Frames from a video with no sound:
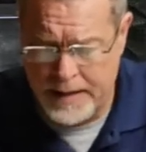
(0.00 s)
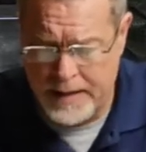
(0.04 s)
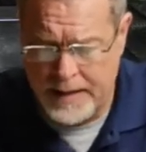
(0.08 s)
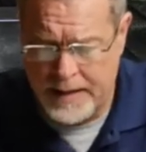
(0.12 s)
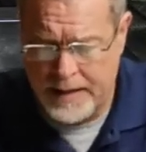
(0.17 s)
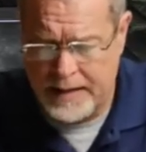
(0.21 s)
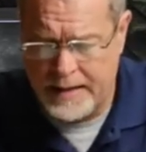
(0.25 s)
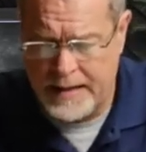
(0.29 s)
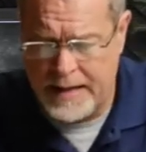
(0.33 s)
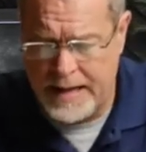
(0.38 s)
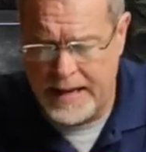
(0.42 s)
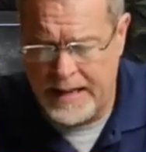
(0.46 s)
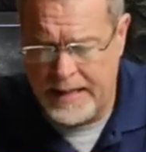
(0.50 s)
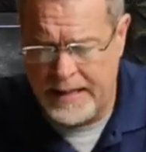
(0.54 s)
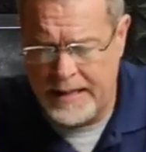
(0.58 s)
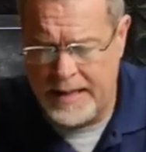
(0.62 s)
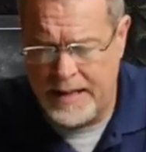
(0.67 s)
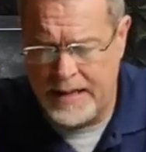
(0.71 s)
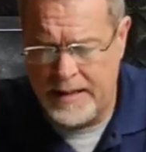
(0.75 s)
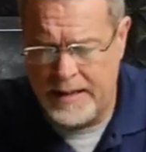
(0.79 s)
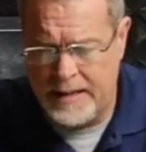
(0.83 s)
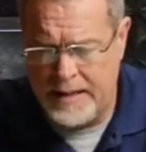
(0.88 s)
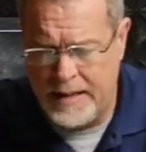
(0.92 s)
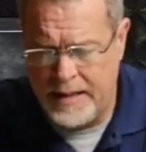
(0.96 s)
Okay, and
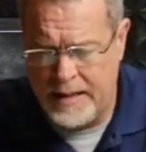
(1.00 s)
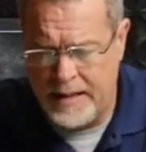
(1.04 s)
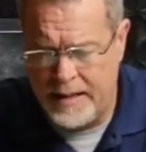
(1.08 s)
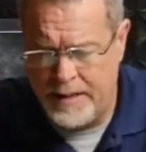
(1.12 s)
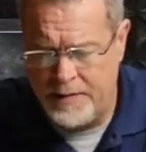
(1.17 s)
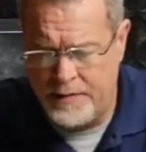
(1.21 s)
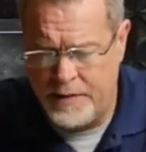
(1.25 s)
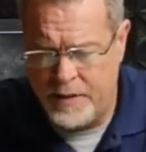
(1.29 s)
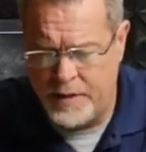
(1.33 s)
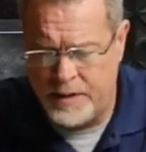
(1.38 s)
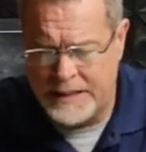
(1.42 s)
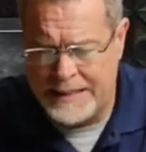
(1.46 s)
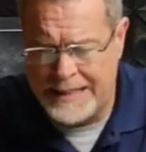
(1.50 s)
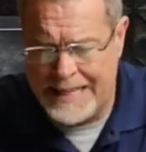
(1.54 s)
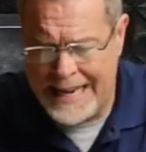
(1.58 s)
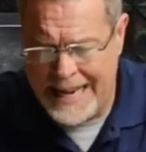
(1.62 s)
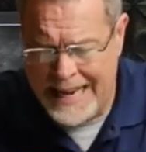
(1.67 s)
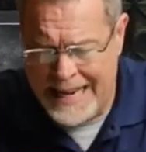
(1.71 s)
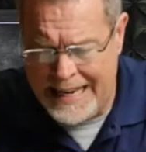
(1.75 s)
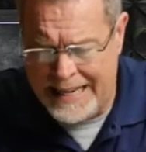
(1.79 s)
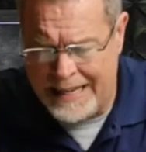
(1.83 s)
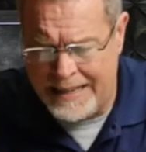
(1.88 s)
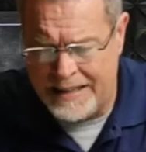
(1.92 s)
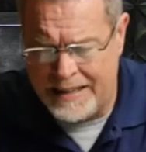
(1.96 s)
then uh, verse
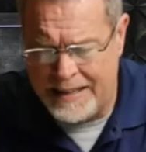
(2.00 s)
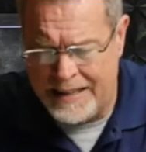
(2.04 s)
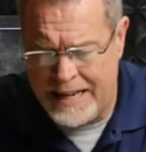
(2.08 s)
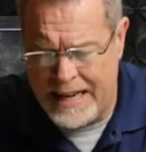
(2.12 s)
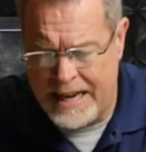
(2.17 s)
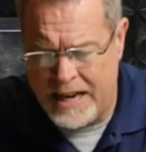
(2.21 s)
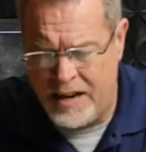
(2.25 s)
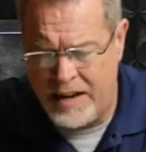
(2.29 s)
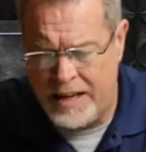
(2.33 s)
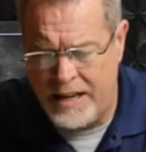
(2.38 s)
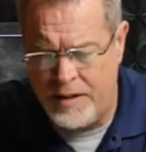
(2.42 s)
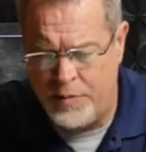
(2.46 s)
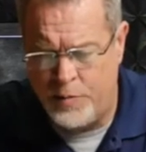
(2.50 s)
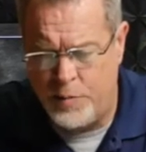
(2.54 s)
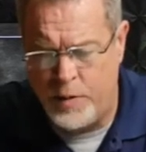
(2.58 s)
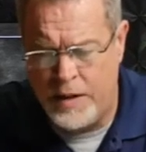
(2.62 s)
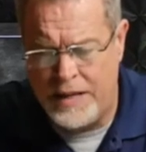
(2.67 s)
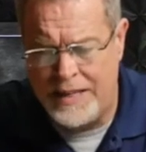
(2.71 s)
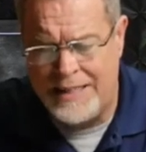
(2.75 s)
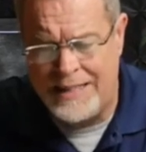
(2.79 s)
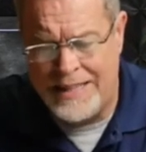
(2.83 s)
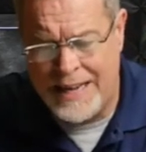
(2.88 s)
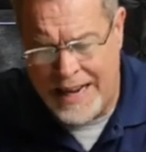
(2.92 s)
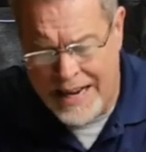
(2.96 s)
8. Now, if
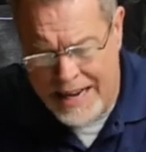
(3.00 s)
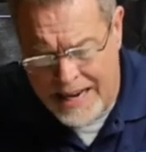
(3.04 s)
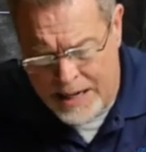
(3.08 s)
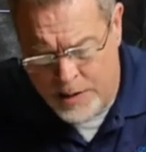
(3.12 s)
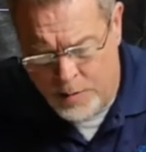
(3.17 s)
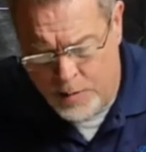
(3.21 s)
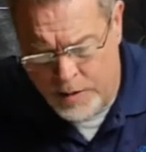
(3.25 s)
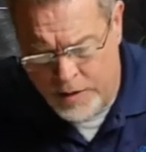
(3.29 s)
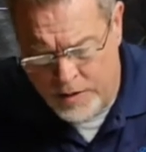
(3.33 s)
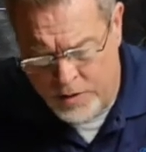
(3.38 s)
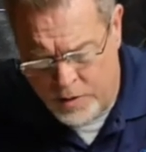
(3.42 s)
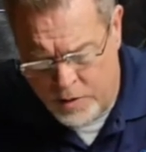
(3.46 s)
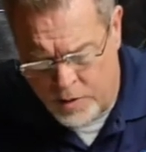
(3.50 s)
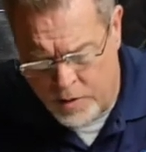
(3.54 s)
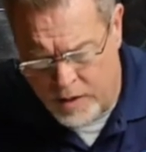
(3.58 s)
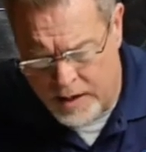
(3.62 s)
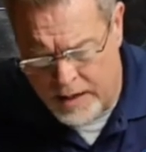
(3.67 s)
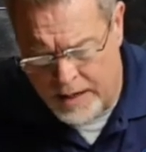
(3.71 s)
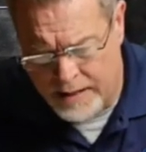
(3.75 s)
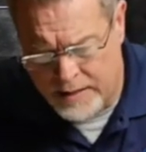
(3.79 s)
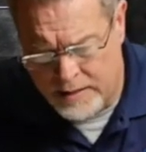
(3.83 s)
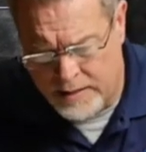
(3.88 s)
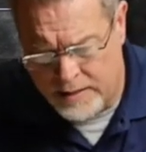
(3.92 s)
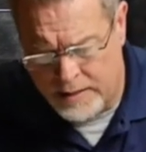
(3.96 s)
we died with
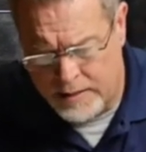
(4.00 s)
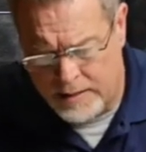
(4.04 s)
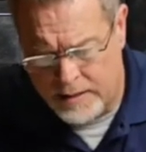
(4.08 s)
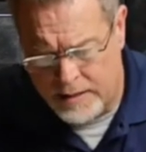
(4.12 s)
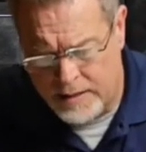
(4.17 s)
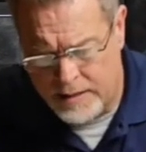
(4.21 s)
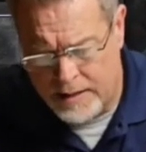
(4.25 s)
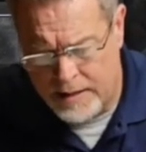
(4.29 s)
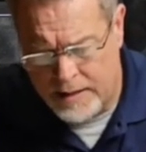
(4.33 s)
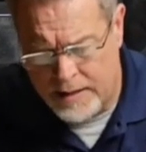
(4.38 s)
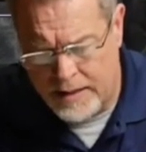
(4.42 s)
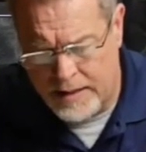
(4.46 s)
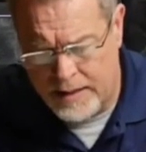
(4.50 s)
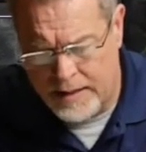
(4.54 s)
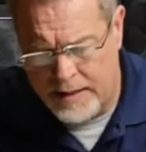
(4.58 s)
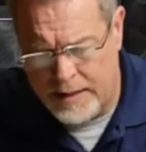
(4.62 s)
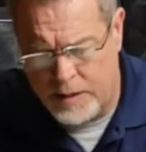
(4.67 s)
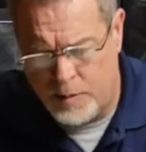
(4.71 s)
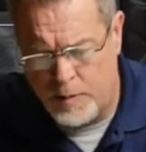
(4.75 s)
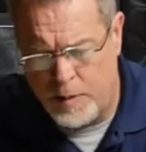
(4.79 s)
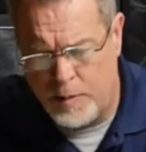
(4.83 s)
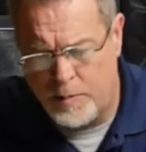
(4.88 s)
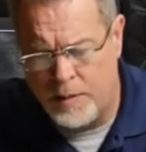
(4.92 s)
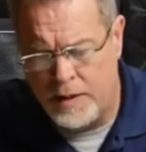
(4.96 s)
Christ,
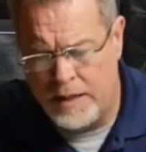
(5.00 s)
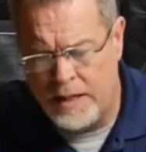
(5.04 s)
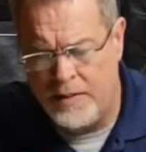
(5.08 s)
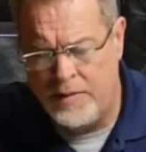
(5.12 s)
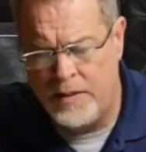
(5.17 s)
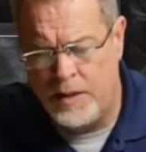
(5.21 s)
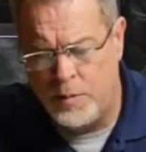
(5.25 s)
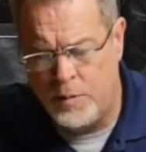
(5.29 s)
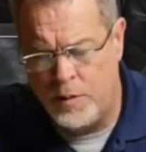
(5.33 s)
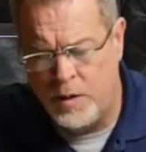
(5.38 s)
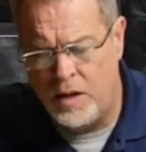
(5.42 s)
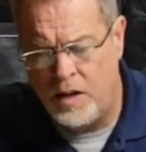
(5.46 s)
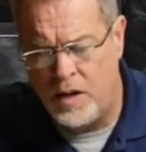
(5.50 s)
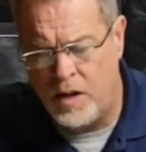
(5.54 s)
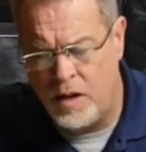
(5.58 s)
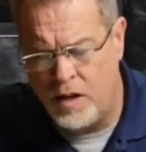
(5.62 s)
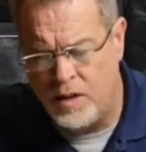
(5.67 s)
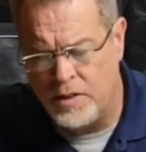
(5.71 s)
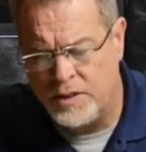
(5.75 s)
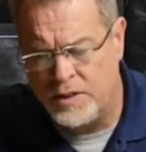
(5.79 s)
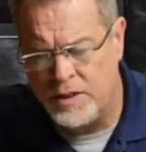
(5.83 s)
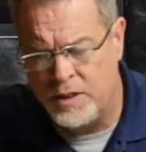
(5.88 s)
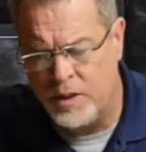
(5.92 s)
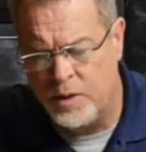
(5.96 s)
then we believe that we'll
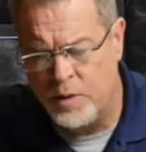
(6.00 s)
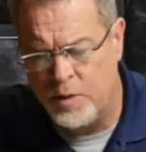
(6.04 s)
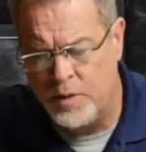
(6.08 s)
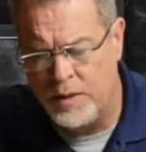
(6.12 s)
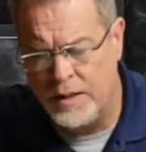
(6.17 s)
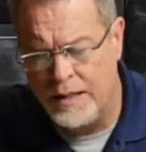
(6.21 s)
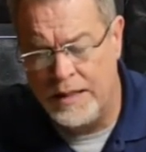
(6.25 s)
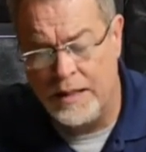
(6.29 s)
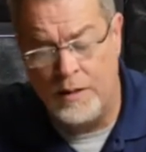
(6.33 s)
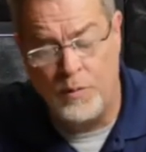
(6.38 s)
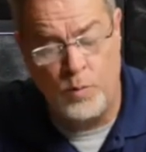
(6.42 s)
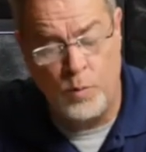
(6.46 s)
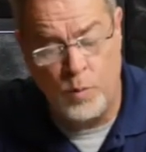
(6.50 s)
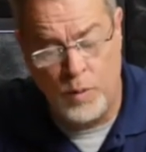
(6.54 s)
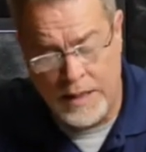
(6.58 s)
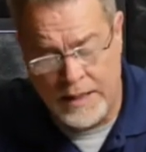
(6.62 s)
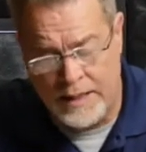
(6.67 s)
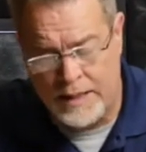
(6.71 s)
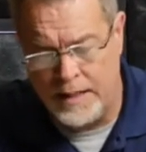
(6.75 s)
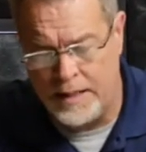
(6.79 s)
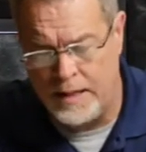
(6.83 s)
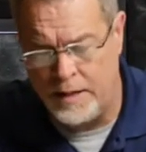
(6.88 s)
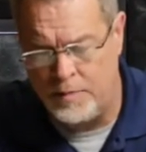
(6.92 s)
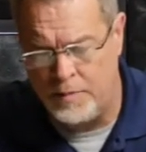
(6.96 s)
also live
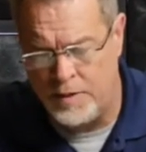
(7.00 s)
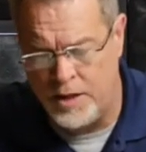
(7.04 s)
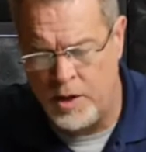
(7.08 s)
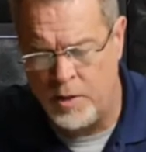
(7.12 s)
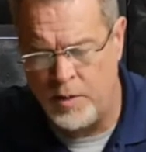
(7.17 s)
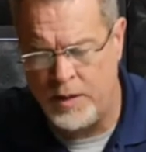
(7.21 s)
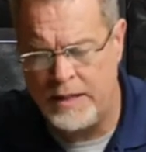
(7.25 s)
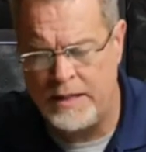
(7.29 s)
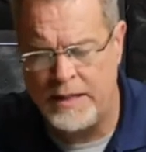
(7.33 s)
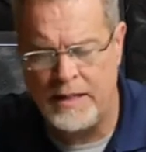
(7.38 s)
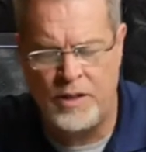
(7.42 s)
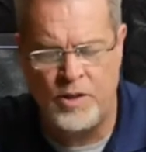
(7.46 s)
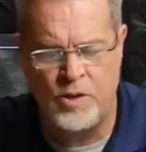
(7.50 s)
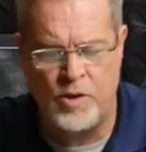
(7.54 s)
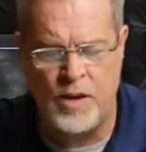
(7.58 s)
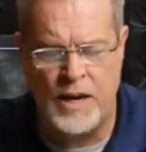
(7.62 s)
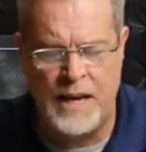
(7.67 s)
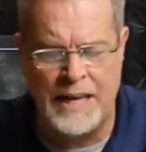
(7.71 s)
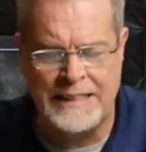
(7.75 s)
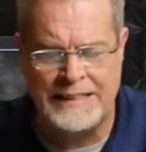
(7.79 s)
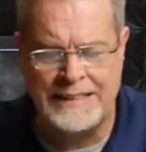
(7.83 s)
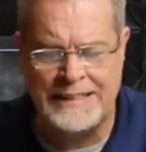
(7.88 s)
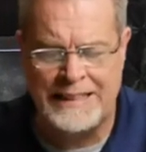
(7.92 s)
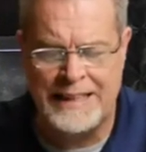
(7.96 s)
with him, knowing that
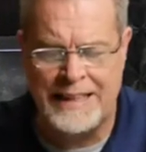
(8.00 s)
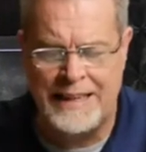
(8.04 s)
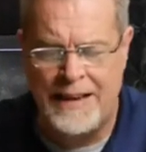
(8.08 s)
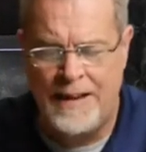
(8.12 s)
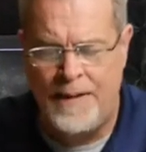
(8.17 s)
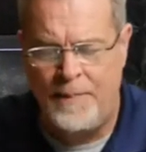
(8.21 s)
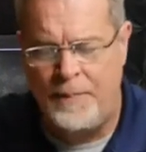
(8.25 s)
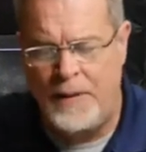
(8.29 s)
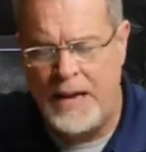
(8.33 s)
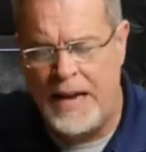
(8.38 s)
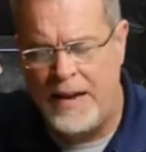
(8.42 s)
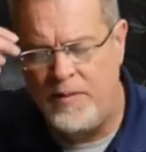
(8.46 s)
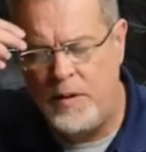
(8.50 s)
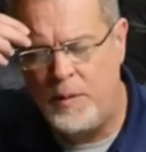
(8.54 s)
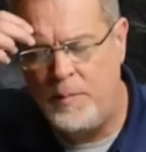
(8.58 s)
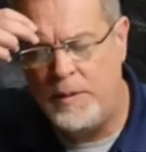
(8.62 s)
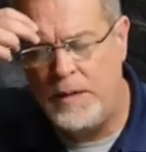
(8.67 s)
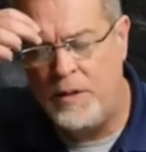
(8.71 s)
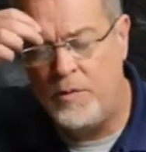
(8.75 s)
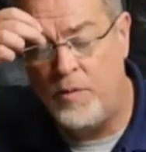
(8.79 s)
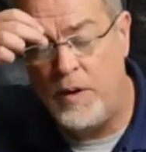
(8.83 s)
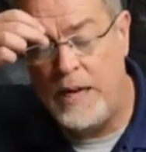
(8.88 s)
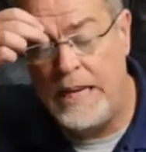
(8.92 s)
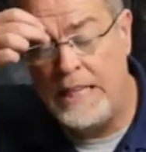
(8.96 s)
Christ, having
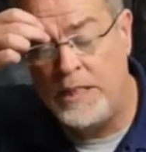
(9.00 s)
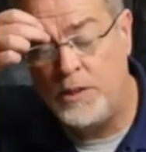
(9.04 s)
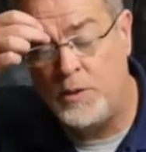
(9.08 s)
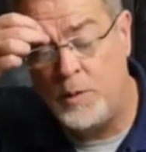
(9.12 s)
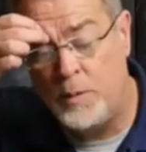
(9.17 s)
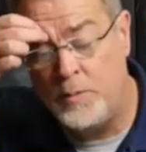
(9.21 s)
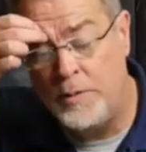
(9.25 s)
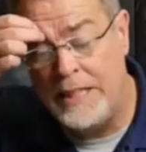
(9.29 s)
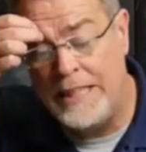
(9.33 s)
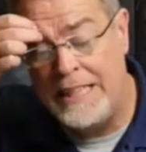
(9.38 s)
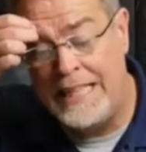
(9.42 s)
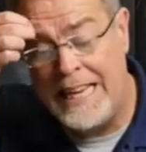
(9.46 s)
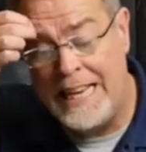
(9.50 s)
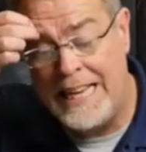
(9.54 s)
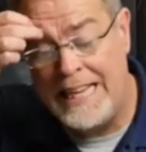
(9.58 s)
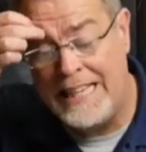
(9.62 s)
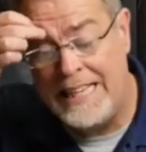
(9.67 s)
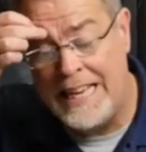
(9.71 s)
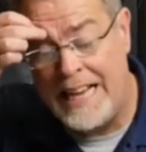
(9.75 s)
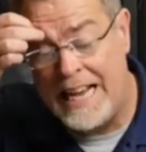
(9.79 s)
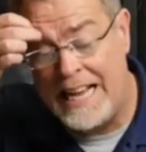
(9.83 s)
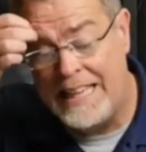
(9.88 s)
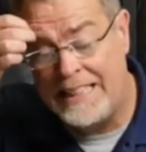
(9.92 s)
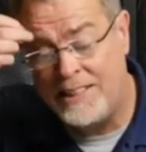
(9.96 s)
been raised from the dead,
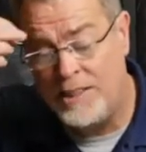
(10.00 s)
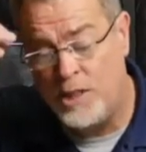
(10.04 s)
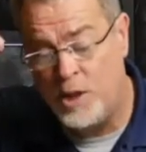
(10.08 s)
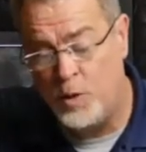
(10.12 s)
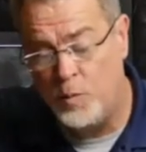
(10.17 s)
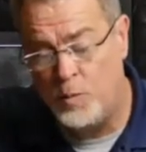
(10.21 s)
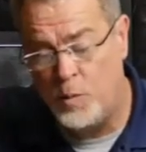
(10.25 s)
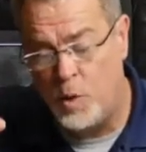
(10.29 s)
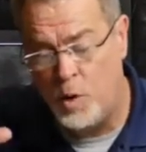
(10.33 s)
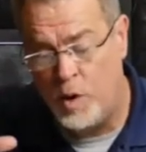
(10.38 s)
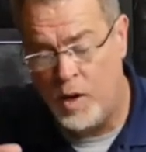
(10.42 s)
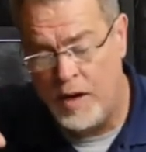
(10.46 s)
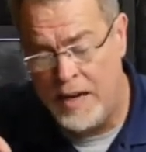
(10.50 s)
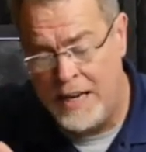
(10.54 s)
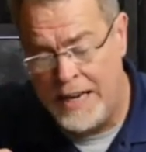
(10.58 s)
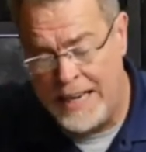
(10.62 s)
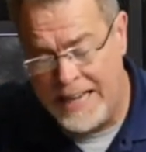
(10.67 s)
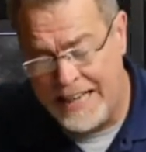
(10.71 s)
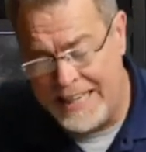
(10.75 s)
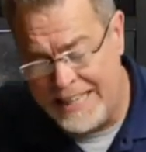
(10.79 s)
dies no more.